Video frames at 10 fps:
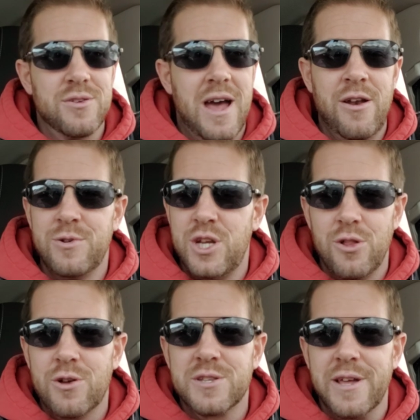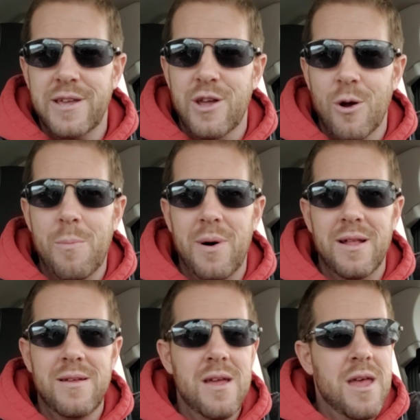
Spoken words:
Okay, I don't know what she looks like here, but